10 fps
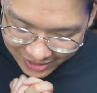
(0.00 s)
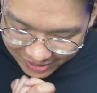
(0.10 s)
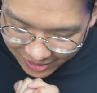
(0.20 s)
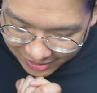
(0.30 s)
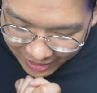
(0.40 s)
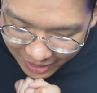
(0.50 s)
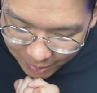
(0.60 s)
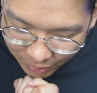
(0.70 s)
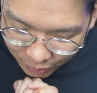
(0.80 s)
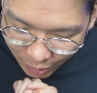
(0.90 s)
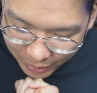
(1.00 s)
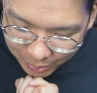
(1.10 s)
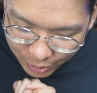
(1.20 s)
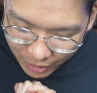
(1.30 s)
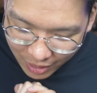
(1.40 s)
It says they are
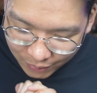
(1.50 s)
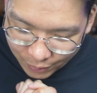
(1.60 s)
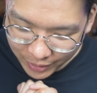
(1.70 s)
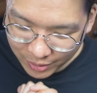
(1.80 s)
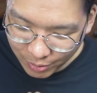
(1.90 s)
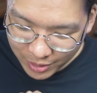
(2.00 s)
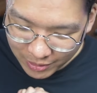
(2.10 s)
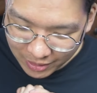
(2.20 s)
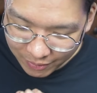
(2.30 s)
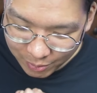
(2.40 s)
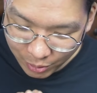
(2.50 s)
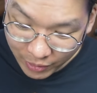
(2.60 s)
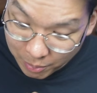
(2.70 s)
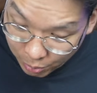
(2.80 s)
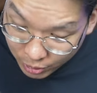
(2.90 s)
performing Mulan for their twenty eleven
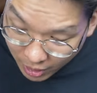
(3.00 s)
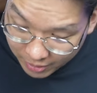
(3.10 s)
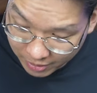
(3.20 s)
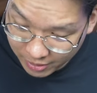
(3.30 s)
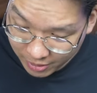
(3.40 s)
program. Mulan!